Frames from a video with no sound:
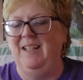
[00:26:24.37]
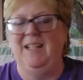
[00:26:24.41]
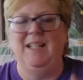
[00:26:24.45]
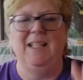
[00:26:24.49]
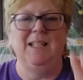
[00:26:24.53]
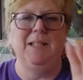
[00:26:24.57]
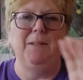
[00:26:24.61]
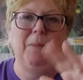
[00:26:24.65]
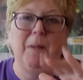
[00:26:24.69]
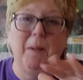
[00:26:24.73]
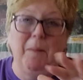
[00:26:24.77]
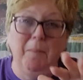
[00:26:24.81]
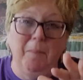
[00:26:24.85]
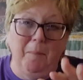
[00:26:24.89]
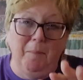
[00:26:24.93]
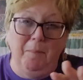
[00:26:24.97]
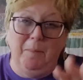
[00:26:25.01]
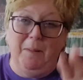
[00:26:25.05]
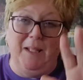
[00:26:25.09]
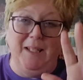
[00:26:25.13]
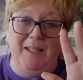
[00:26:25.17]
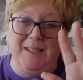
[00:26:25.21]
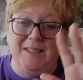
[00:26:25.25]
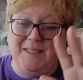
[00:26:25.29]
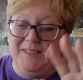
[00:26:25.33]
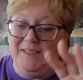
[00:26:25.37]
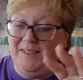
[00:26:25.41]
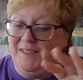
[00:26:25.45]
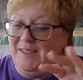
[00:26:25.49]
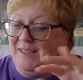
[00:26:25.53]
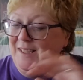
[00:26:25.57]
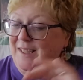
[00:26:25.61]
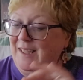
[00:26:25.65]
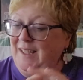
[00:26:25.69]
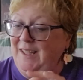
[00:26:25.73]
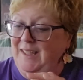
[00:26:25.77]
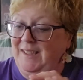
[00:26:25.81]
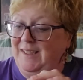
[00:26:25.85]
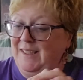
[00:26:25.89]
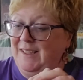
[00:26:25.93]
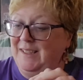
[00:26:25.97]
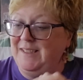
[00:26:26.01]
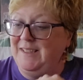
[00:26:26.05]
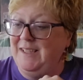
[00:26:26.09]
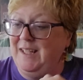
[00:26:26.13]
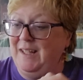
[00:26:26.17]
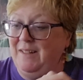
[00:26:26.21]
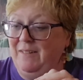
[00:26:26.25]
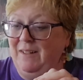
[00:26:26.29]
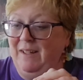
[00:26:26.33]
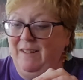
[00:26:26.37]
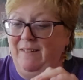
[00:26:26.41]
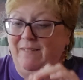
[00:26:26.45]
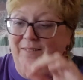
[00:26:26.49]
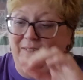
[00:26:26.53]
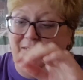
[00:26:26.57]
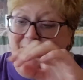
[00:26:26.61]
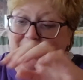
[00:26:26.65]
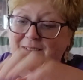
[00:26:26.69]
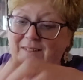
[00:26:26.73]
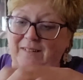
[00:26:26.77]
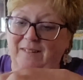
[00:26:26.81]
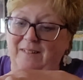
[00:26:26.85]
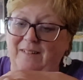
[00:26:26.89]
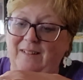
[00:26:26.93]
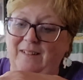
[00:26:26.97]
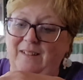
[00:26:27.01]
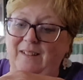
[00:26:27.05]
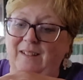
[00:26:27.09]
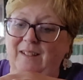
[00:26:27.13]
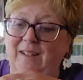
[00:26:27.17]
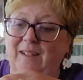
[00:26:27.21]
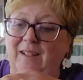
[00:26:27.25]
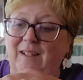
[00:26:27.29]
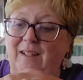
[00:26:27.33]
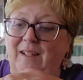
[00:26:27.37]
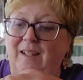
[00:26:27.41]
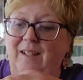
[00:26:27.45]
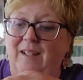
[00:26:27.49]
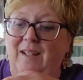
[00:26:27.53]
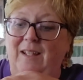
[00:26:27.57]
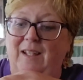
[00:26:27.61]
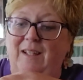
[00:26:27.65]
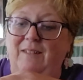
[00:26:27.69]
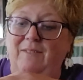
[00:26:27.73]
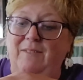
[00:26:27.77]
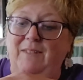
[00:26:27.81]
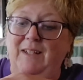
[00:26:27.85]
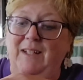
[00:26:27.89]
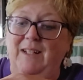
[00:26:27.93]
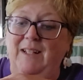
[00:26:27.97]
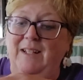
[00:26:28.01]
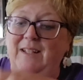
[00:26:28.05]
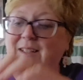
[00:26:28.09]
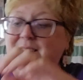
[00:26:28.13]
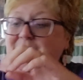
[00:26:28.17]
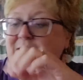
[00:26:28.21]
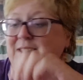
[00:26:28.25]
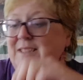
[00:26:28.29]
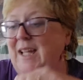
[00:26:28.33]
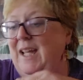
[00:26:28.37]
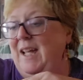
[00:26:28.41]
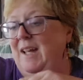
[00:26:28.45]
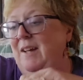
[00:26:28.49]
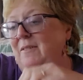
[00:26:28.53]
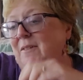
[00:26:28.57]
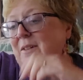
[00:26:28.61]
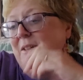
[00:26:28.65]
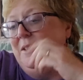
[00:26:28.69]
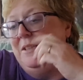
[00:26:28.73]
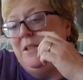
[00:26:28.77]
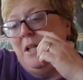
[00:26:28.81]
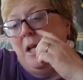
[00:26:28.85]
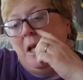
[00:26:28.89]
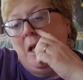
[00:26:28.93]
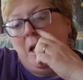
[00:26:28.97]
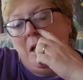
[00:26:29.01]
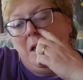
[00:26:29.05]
It's paper plates tonight. That's how I feel. And we got our sandwich.